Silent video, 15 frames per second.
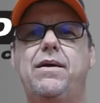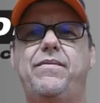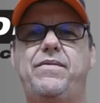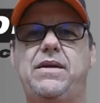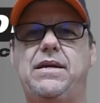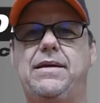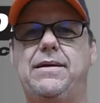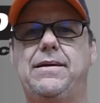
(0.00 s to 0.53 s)

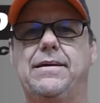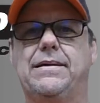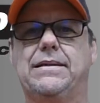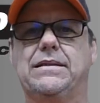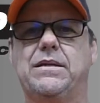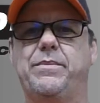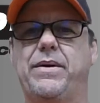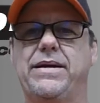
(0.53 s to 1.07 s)

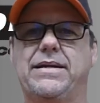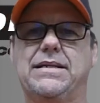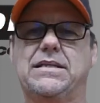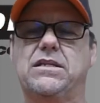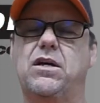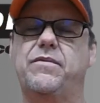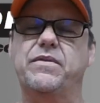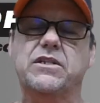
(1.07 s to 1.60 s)
the bike
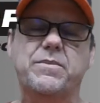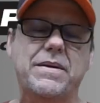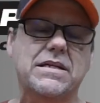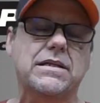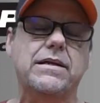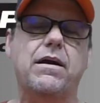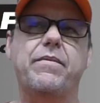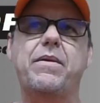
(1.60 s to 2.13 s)
itself,
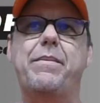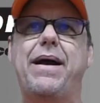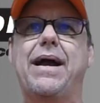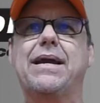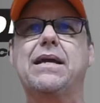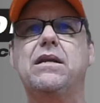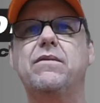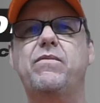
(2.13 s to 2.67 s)
especially on the
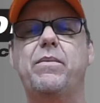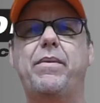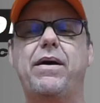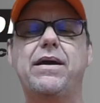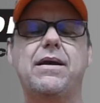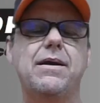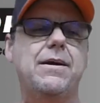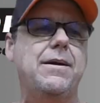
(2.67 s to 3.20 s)
back end of the
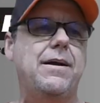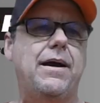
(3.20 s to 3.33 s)
bike.